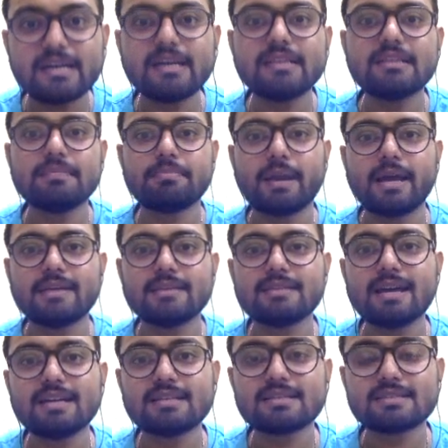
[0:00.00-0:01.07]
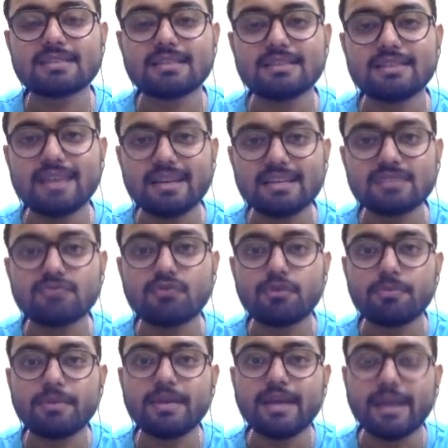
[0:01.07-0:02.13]
the price that Synthetix
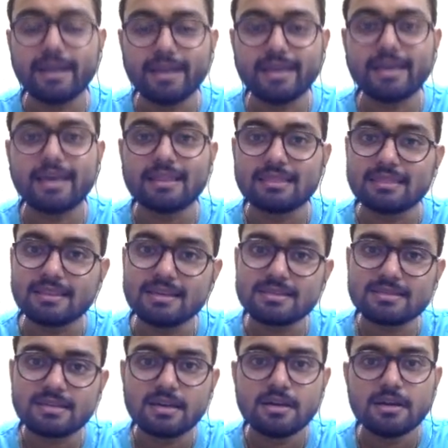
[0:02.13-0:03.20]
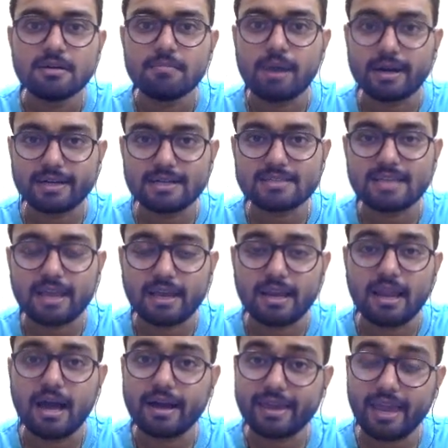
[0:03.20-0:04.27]
would be hitting in this market
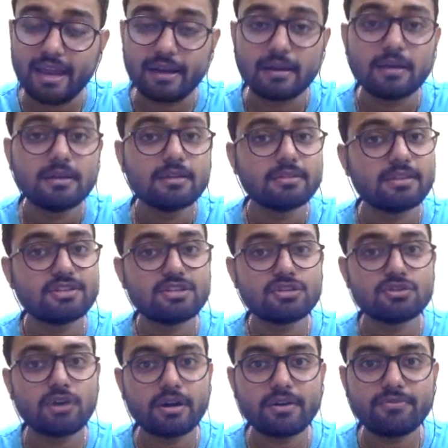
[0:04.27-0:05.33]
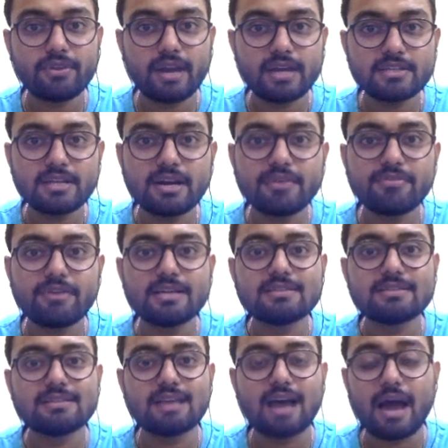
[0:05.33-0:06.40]
cycle. Again, this is not a financial
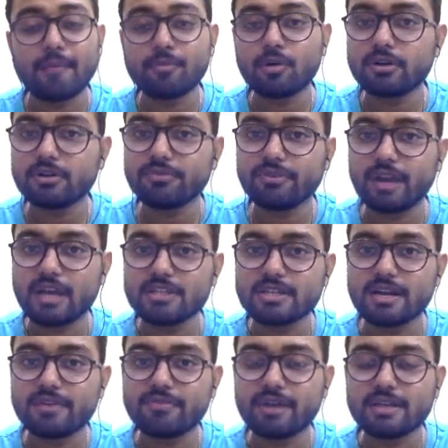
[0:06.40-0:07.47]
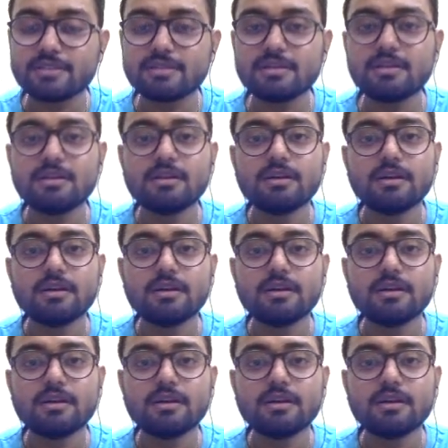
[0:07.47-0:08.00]
advice. I am not a financial advisor.